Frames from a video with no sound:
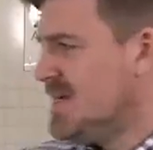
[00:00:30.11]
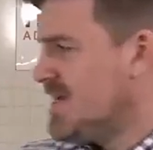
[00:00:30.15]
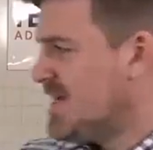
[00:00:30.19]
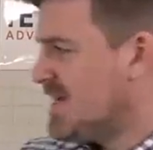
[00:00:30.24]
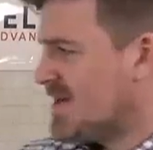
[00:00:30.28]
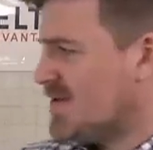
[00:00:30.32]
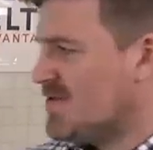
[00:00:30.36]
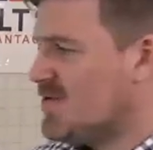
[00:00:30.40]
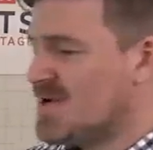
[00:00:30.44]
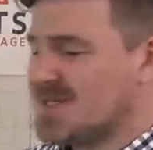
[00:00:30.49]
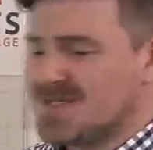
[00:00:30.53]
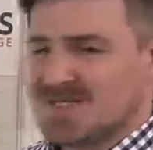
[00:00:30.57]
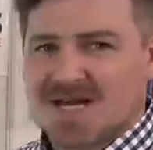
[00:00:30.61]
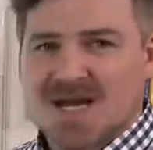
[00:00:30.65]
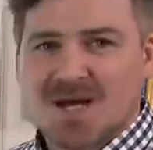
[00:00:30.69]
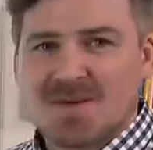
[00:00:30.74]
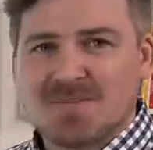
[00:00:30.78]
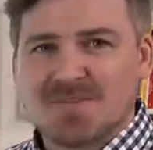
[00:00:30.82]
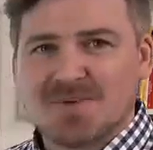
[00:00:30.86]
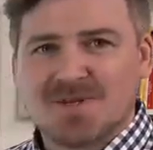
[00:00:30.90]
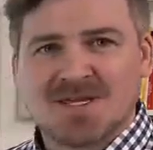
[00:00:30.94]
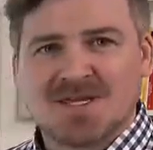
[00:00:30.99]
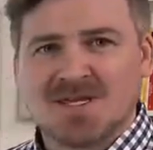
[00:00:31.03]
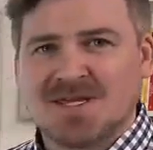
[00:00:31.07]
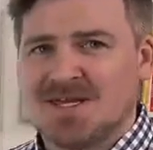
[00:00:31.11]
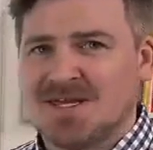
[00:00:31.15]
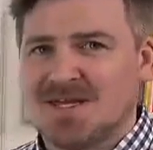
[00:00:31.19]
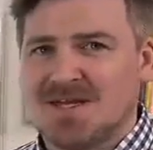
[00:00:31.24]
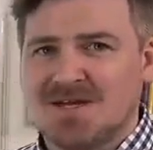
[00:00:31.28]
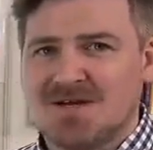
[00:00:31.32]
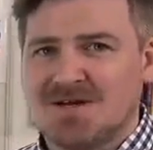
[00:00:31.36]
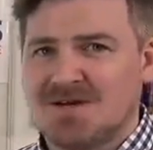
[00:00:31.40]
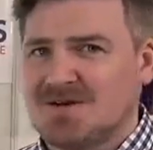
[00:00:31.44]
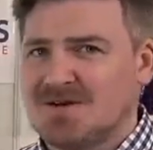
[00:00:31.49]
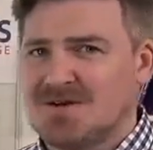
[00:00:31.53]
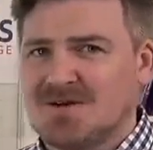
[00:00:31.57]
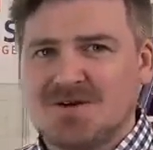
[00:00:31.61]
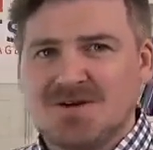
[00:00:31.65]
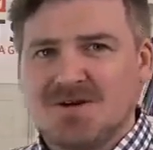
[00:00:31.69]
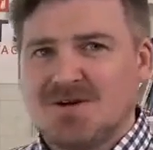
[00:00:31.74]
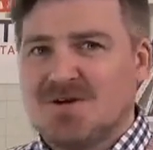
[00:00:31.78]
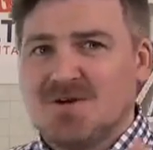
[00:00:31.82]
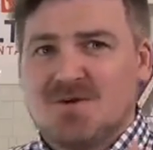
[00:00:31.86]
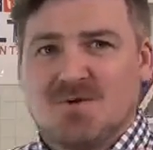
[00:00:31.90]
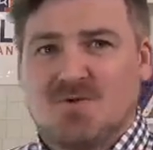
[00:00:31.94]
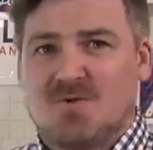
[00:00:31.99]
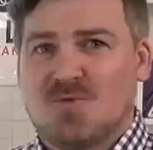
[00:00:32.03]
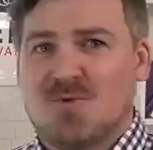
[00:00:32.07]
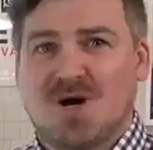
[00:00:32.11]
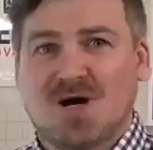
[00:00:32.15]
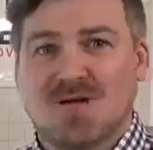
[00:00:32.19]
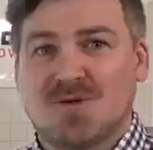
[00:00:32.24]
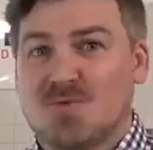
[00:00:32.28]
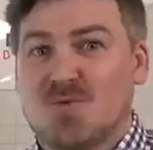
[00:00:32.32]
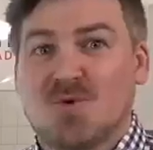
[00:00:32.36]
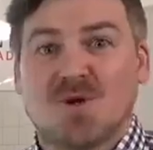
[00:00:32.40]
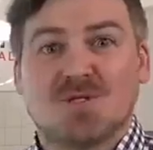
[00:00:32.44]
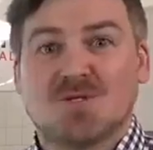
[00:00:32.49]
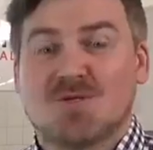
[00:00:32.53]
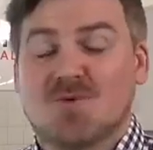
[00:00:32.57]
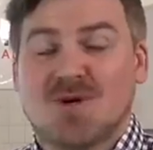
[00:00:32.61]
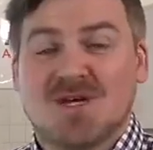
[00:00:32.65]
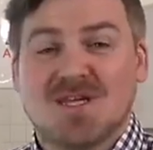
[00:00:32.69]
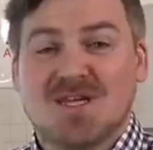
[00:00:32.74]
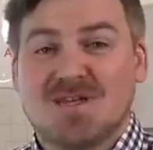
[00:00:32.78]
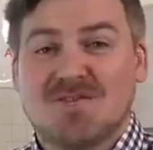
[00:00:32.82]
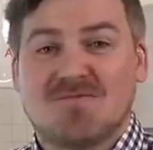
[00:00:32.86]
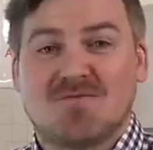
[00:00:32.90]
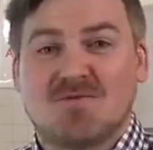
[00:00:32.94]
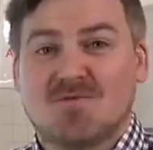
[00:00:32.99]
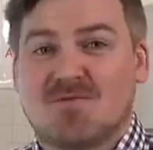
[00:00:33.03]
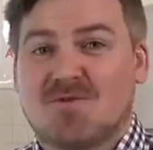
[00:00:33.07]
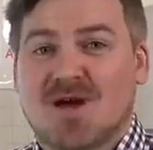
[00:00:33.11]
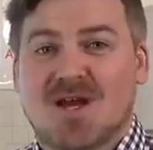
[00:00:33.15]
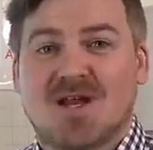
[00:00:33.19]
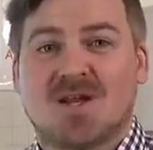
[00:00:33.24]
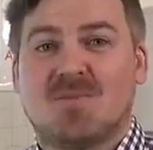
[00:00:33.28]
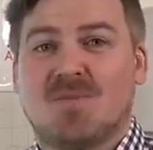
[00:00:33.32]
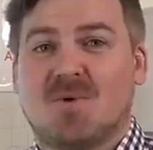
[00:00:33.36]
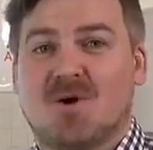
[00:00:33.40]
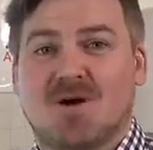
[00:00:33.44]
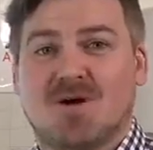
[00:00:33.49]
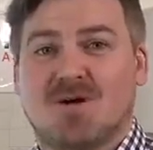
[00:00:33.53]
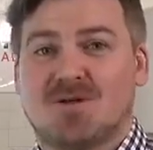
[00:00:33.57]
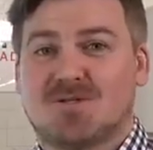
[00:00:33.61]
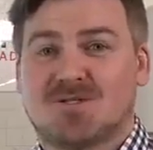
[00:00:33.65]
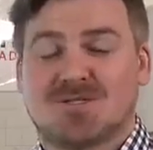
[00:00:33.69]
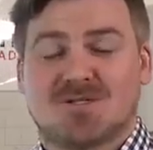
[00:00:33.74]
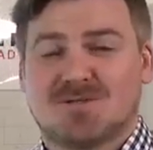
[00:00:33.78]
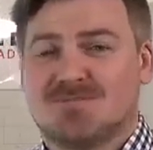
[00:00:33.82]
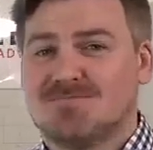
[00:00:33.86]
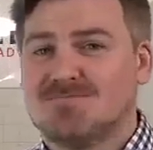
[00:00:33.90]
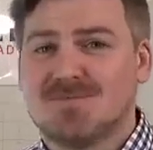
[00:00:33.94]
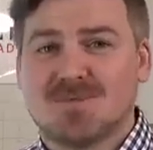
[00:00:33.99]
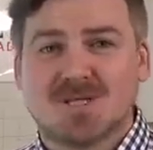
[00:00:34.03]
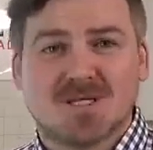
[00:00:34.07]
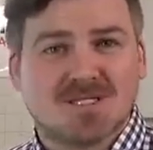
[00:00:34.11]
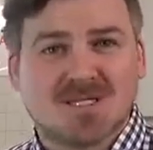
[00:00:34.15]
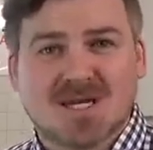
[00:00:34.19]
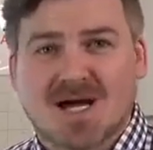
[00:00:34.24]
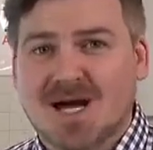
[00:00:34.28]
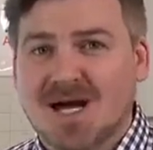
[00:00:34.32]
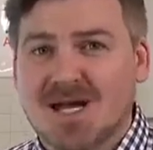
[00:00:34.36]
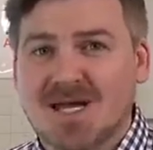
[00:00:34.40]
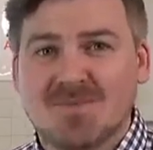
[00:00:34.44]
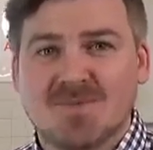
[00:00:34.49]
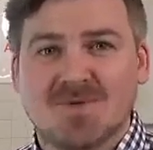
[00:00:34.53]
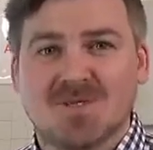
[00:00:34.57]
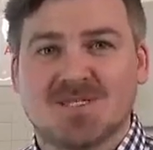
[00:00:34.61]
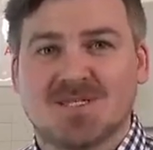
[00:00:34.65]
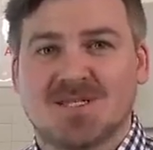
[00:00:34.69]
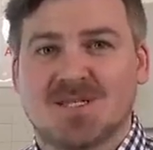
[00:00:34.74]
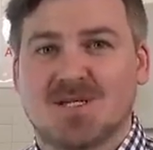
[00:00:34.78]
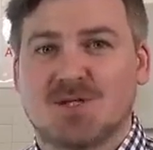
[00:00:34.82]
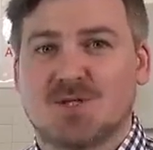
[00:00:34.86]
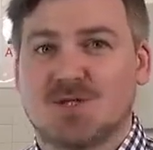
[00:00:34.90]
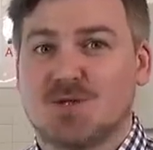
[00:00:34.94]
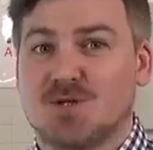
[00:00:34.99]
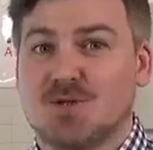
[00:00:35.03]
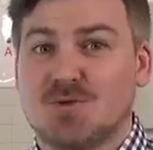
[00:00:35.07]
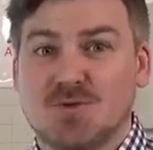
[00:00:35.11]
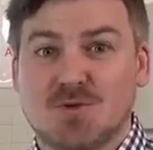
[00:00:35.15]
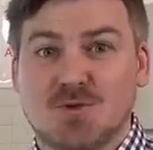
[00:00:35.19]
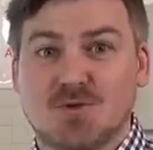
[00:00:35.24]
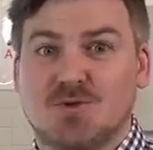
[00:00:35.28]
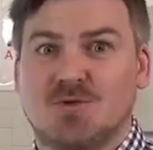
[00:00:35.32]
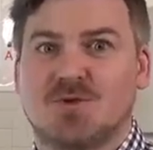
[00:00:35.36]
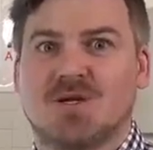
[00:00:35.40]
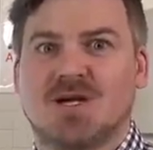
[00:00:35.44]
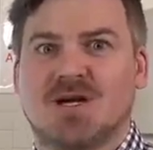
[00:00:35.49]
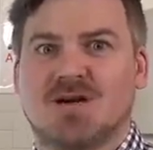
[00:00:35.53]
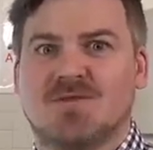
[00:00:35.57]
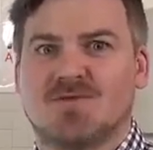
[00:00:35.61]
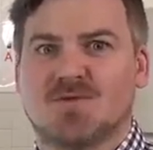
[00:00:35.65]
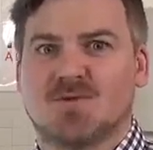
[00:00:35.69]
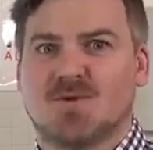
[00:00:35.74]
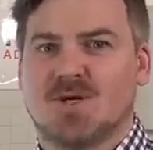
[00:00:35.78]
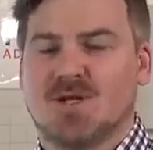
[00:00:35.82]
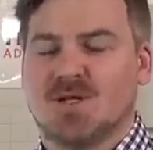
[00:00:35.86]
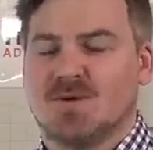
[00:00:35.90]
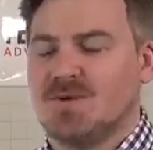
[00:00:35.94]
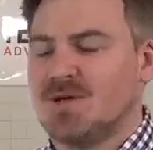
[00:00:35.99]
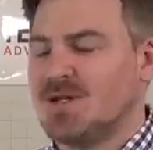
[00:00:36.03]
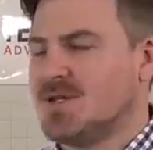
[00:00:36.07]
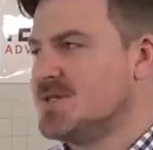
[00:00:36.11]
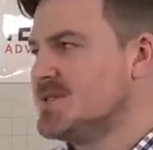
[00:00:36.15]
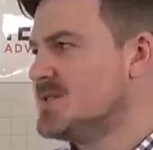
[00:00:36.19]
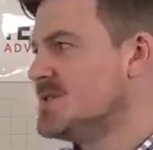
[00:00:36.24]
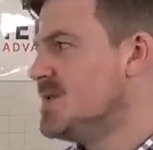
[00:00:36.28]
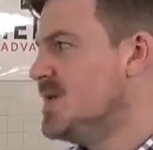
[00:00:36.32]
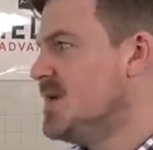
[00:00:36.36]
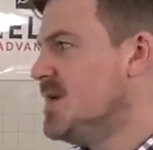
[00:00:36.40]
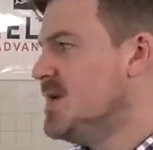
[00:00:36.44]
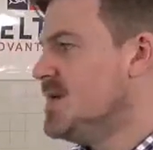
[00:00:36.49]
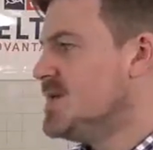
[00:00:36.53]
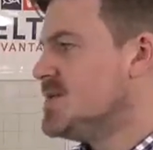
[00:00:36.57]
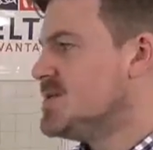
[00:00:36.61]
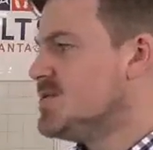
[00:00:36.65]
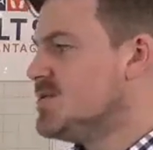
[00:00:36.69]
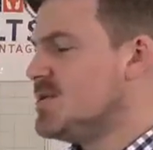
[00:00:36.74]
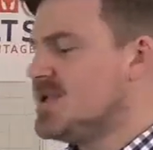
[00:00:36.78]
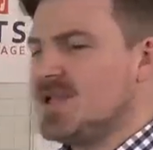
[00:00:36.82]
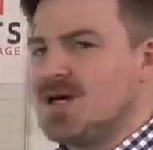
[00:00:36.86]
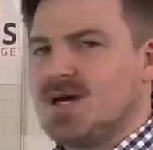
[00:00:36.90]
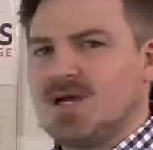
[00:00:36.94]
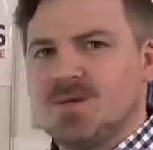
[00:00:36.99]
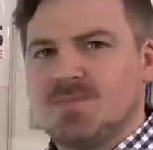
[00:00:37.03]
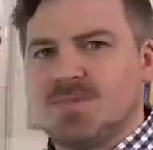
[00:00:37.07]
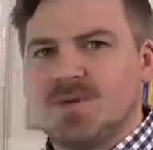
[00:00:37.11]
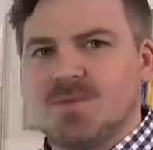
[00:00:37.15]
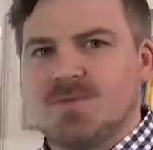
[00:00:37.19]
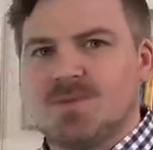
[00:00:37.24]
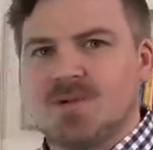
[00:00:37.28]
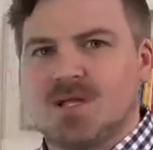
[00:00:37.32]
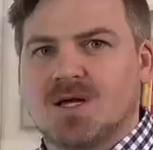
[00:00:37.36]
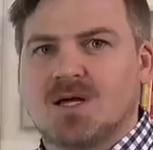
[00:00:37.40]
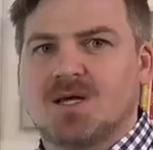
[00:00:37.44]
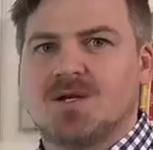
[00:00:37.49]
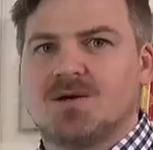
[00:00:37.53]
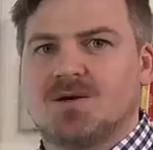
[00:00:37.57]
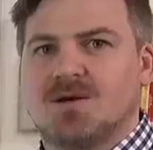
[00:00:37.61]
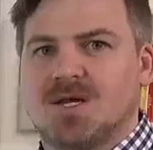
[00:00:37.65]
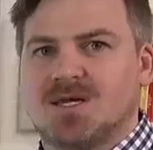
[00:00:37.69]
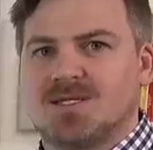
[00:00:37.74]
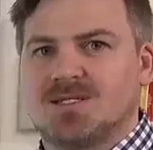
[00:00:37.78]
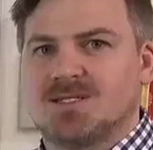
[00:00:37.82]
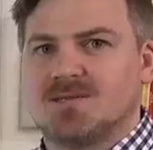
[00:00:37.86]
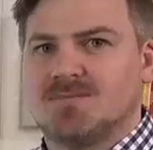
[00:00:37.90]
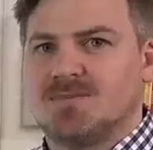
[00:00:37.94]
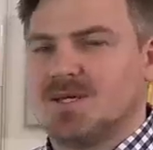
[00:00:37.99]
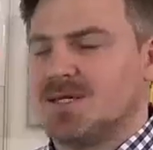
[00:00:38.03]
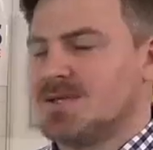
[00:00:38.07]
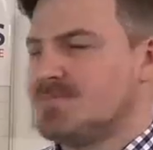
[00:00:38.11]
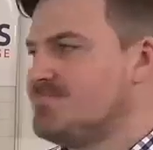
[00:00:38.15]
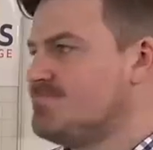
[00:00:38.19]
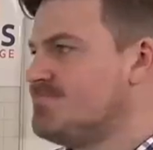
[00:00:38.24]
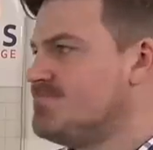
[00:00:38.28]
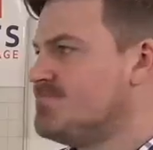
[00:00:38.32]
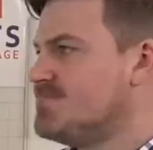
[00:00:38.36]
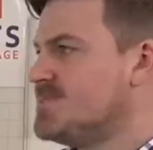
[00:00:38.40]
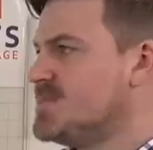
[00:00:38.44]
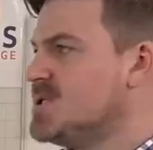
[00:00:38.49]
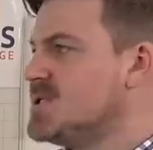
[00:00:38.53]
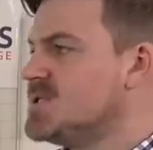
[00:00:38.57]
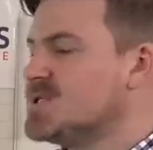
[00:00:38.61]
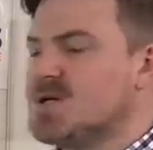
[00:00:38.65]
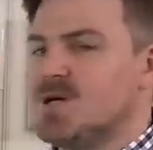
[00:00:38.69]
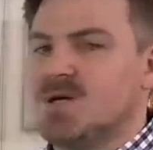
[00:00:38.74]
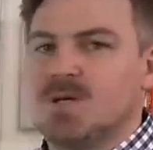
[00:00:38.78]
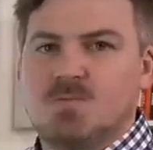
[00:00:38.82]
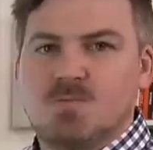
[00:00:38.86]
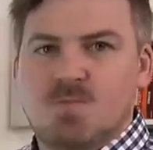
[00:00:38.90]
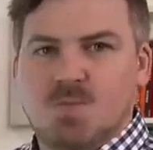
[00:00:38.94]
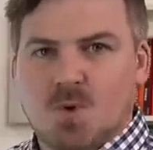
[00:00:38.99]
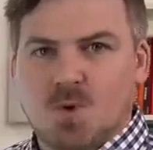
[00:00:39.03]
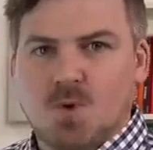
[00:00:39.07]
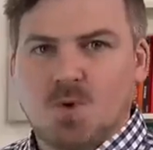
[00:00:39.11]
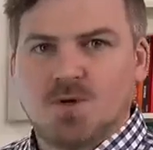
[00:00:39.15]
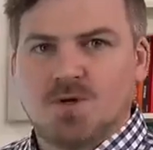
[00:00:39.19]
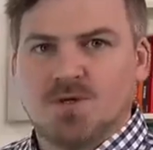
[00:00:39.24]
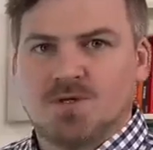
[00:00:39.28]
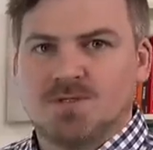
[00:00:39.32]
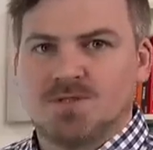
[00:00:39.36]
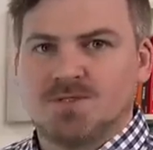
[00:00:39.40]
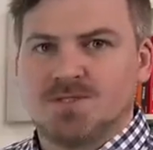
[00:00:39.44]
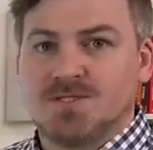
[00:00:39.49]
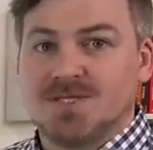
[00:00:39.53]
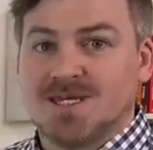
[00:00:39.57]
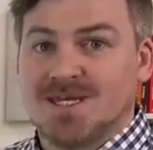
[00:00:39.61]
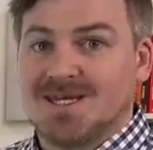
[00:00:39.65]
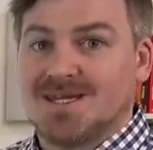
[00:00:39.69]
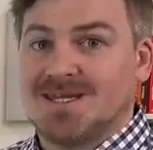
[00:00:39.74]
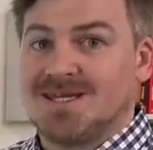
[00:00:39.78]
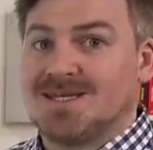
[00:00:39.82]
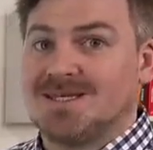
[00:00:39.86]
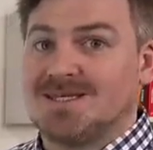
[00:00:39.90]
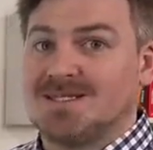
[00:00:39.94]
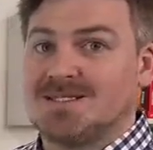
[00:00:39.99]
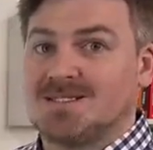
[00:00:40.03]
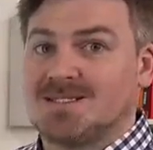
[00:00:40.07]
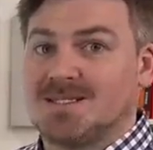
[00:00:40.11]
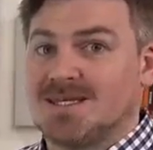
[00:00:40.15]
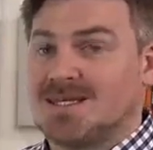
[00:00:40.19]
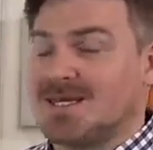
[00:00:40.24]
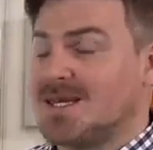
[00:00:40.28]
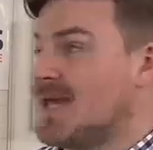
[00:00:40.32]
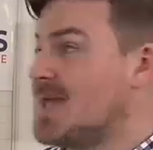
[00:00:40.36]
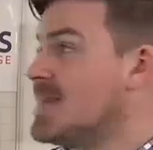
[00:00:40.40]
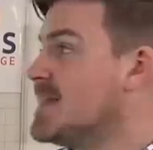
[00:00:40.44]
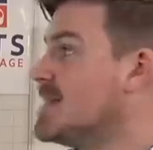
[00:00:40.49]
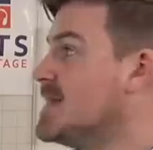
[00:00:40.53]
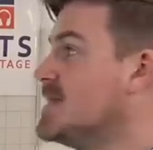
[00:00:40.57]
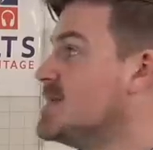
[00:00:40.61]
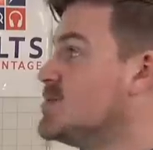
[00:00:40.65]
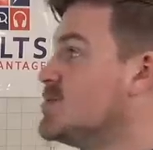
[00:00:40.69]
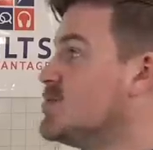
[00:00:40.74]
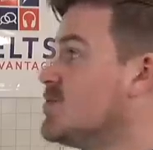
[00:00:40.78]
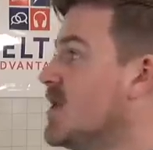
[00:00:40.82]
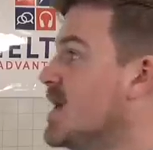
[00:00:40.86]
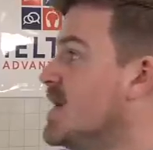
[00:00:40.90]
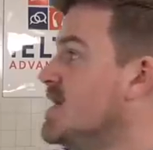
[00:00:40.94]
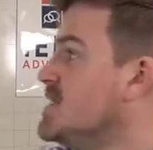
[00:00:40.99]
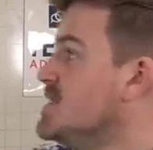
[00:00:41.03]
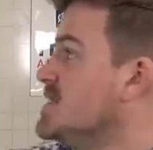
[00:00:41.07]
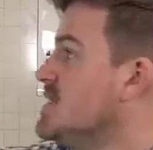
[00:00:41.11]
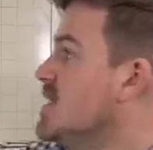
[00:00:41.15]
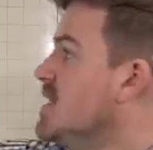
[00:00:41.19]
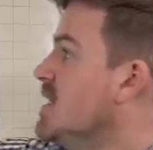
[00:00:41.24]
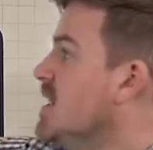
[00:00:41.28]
Like, what's happening here? What do I even write about? Time is an issue. You only have 20 minutes. So a lot of people underestimate just how important it is to get this right.